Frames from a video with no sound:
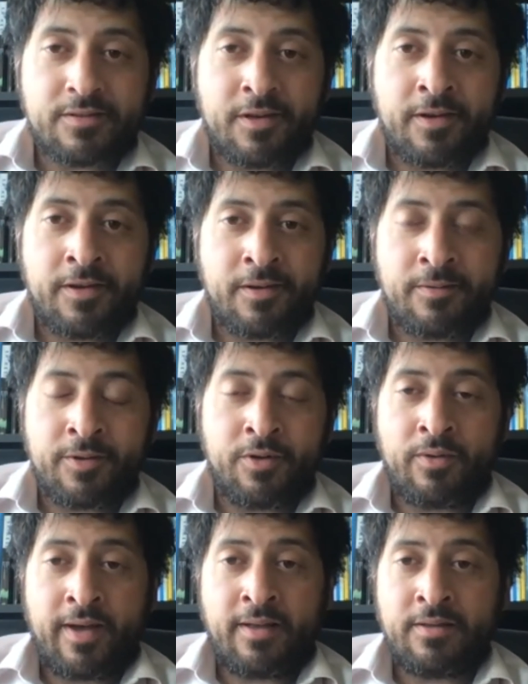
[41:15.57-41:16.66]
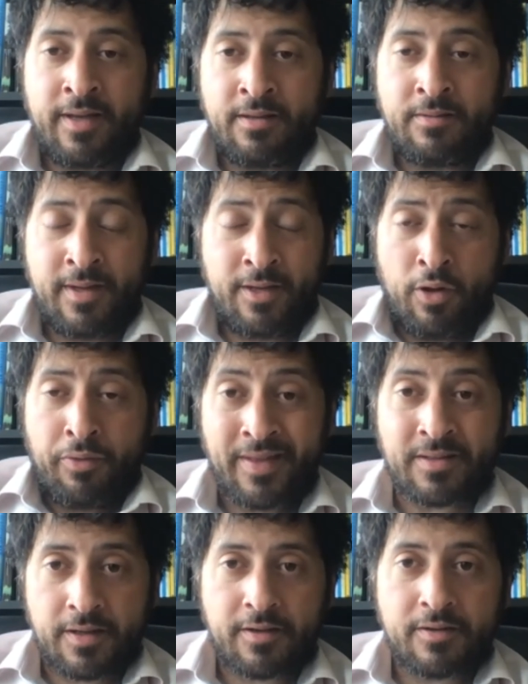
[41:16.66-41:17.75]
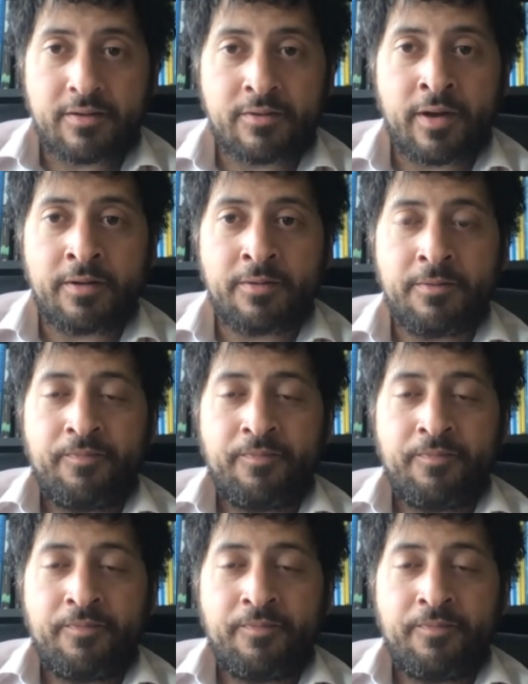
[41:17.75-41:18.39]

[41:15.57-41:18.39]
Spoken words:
You know, and authentic, right?